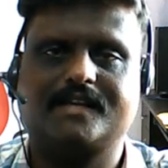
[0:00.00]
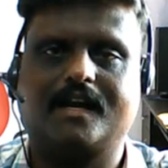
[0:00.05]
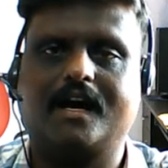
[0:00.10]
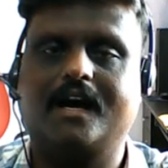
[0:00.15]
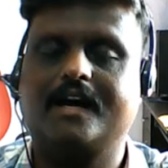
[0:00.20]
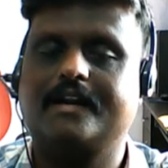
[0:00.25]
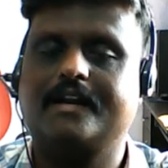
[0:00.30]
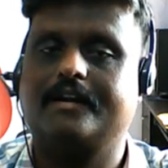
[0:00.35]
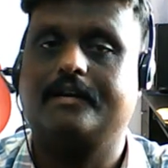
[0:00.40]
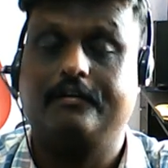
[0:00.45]

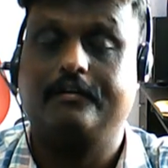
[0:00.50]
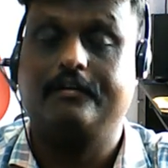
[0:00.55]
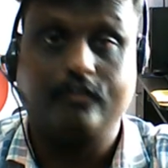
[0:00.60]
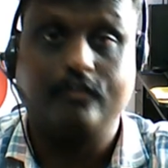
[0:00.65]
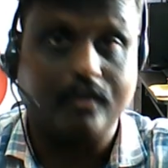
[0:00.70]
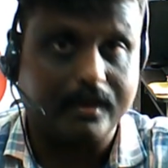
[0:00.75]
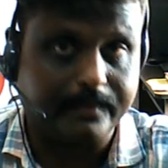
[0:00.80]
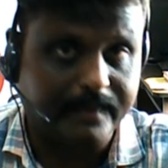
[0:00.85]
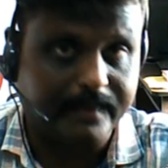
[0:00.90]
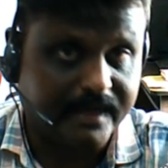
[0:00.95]
or if you
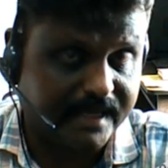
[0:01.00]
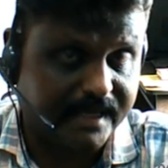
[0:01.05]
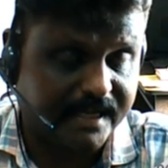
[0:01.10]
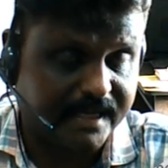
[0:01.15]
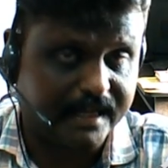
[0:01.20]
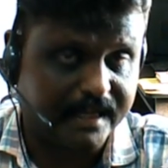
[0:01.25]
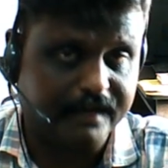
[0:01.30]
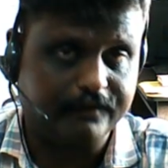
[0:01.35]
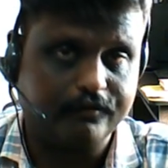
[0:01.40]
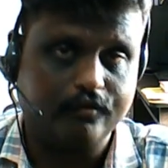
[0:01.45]
are making
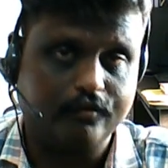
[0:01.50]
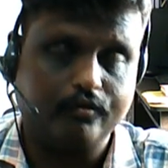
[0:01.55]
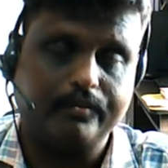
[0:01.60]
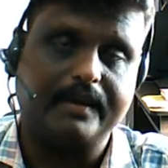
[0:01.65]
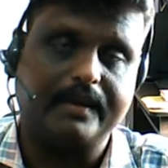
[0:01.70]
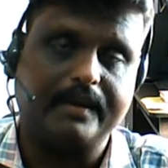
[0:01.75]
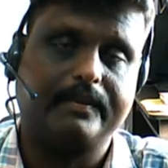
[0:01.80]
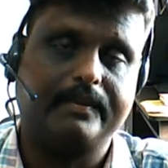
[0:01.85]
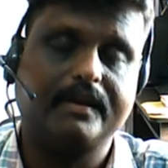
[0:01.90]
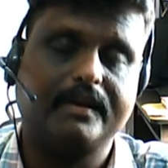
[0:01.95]
a review
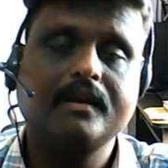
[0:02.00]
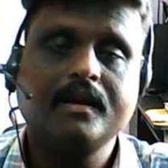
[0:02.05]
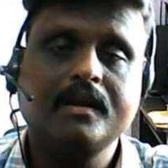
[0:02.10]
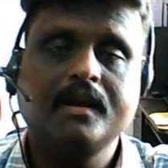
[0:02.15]
paper,